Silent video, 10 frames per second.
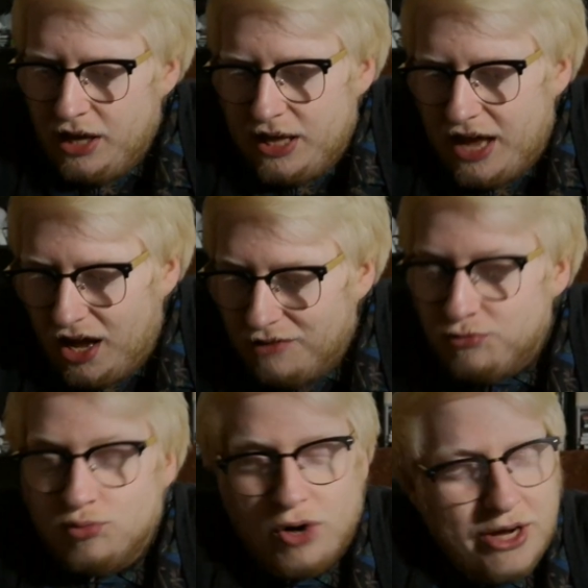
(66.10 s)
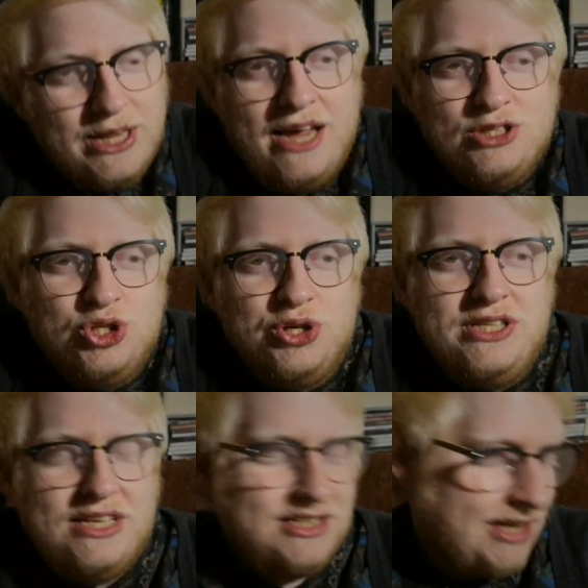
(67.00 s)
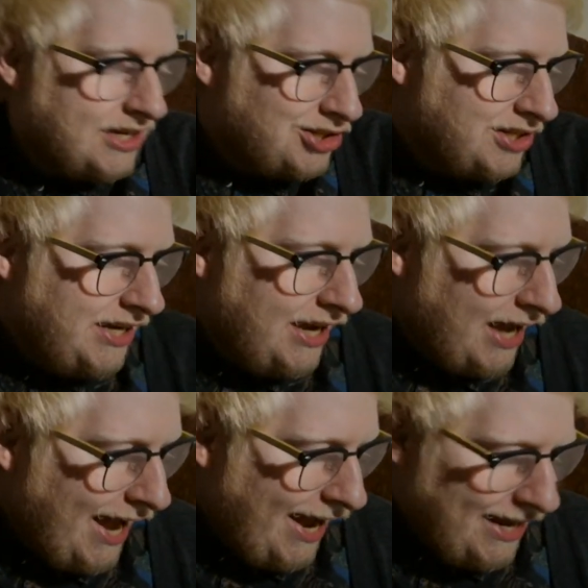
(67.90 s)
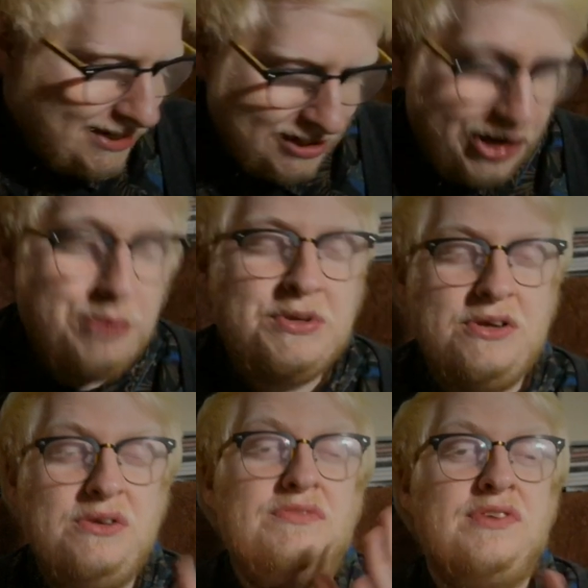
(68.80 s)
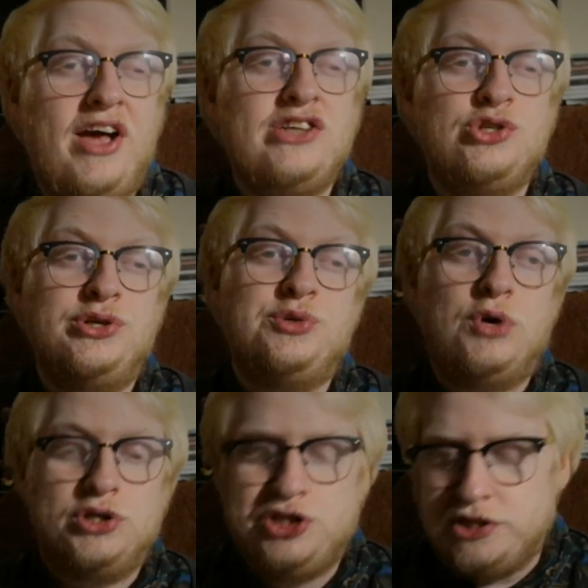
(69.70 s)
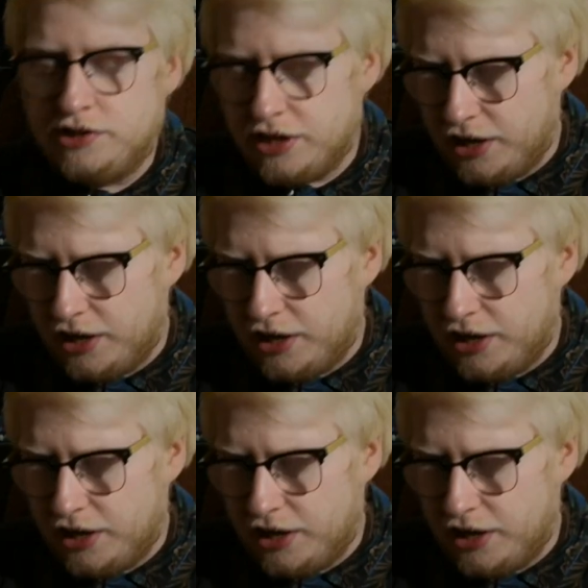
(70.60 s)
yeah, I've really enjoyed this actually, and I hope you've enjoyed watching.